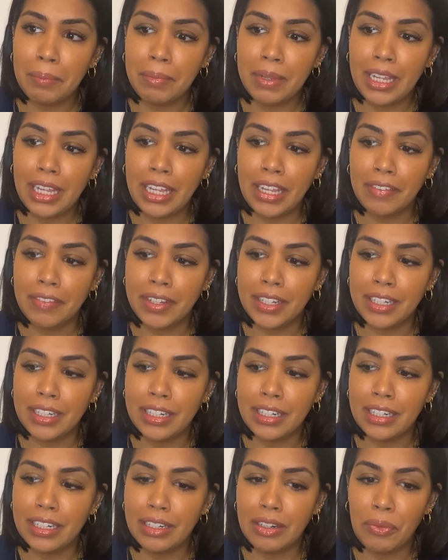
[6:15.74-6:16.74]

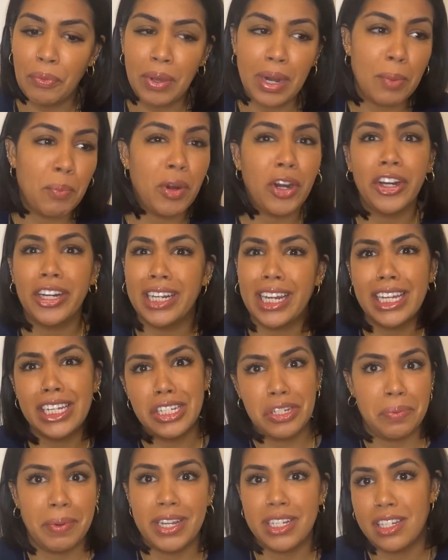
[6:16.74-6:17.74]
even when I'm wearing like
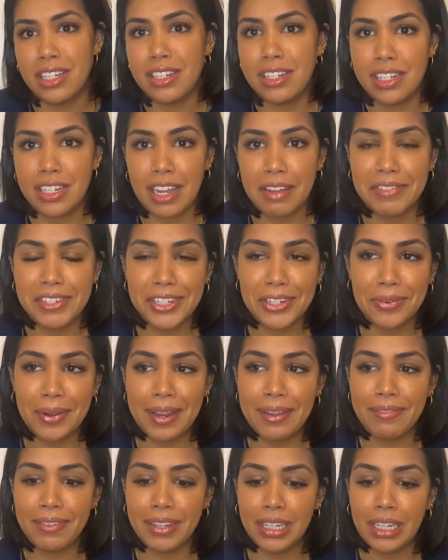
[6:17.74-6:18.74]
sweats and stuff. So I
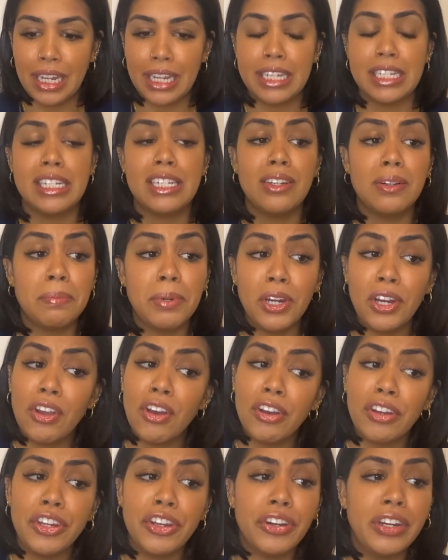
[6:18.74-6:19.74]
feel like still putting
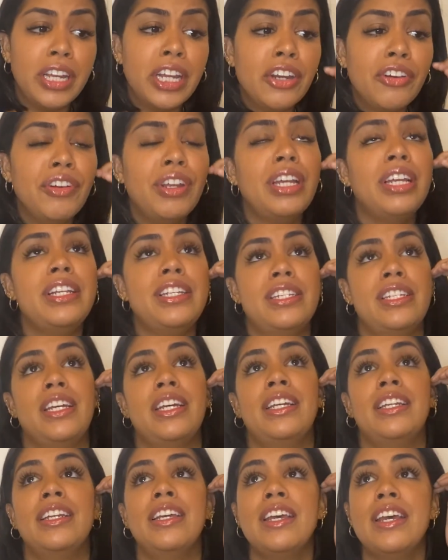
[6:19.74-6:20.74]
on your earrings
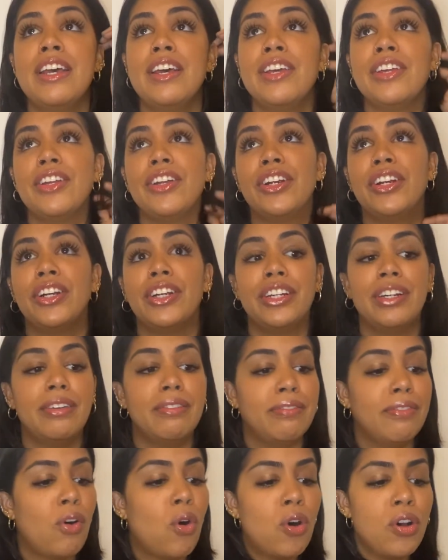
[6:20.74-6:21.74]
and
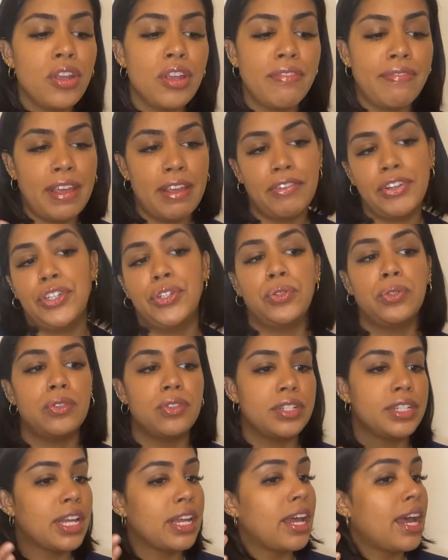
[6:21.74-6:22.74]
all your favorite
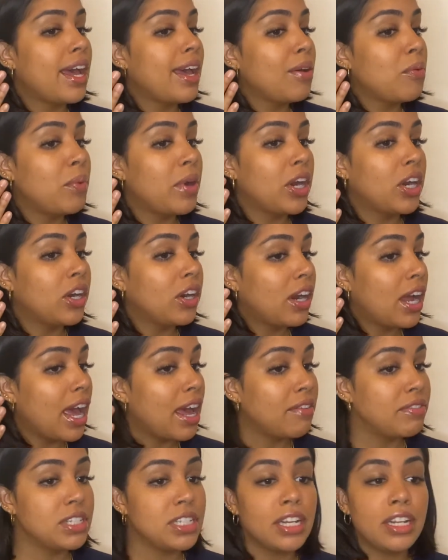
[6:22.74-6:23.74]
jewels. Like I
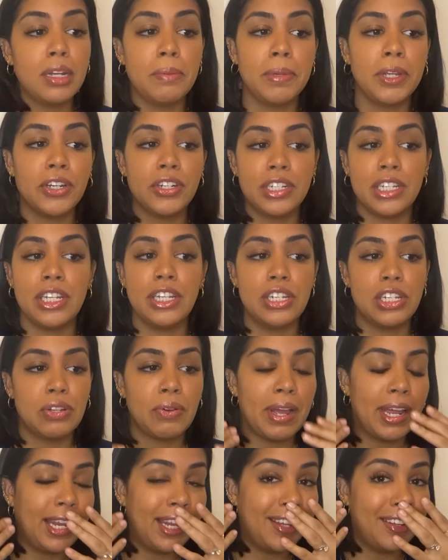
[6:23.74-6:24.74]
have a ton of piercings, so
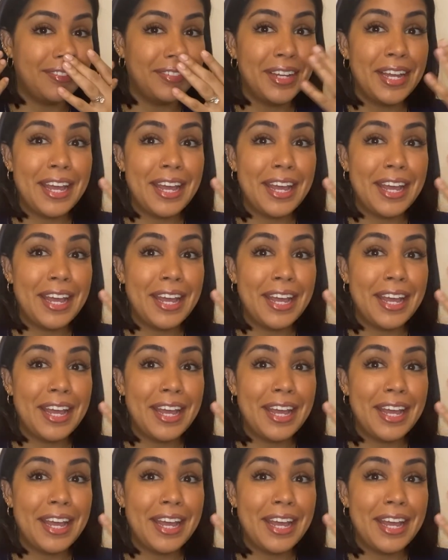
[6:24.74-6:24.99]
I love